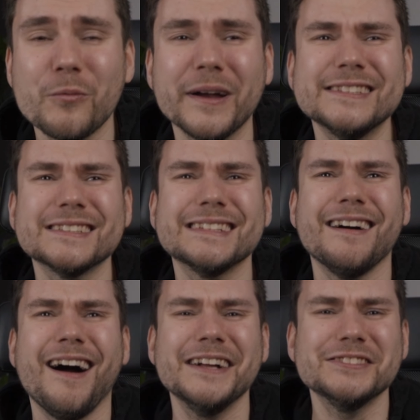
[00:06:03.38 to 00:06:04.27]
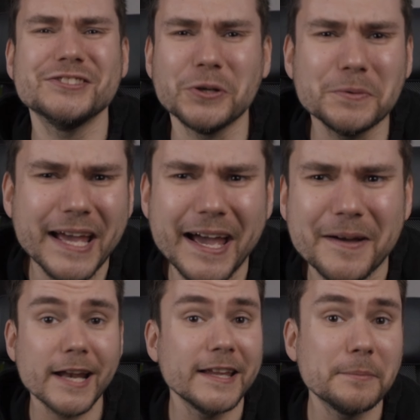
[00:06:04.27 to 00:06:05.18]
which I just don't get.
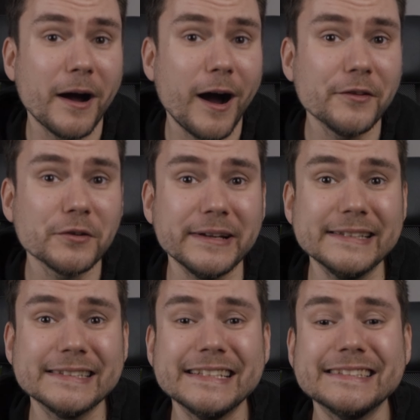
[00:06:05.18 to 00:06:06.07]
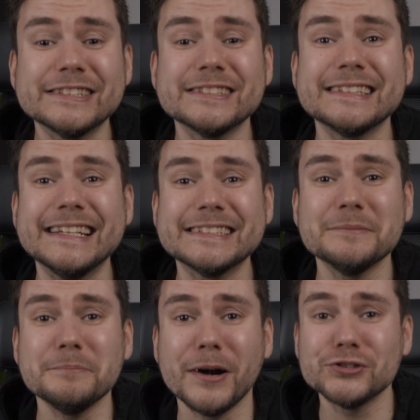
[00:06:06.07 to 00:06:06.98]
And I think part of the reason is there just isn't
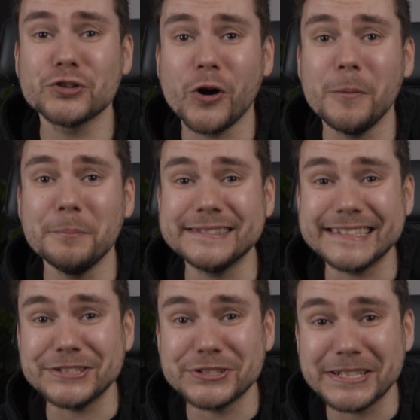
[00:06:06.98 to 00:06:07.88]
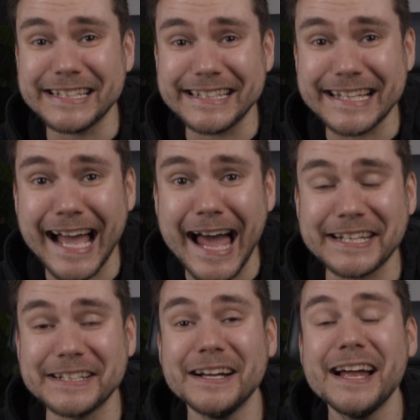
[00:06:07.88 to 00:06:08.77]
much competition in
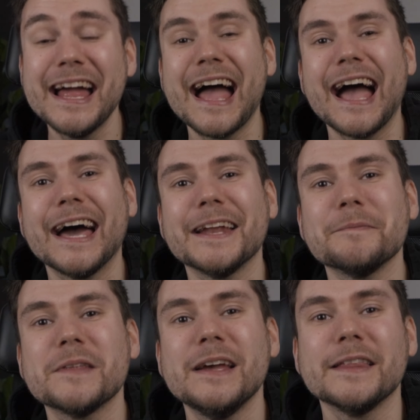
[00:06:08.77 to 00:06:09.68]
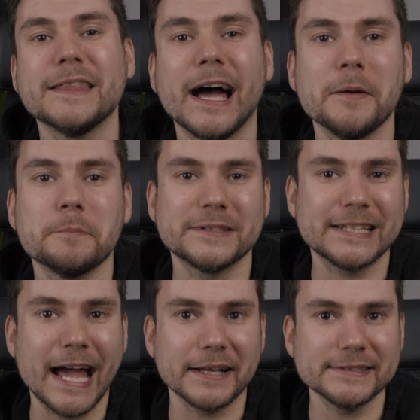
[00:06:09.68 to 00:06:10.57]
Canada, and that
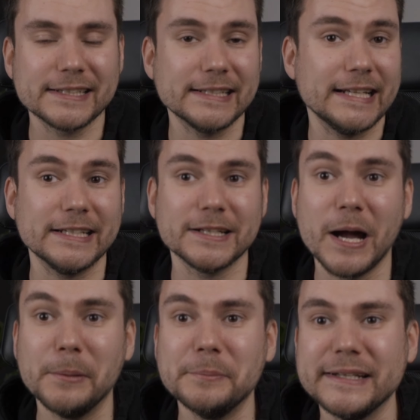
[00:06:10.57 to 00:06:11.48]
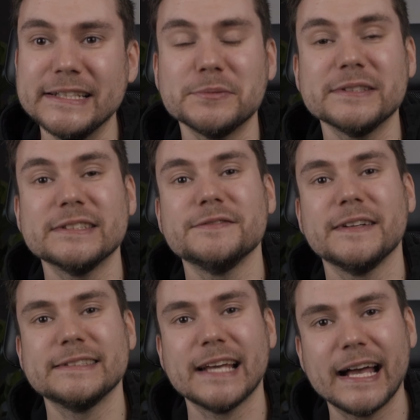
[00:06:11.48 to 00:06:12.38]
protects Canadian companies, which is
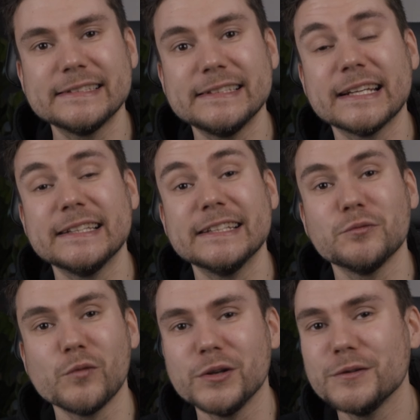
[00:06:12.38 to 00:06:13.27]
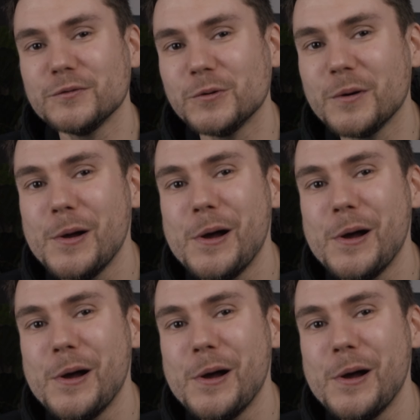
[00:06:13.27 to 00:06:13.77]
fantastic and that's wonderful.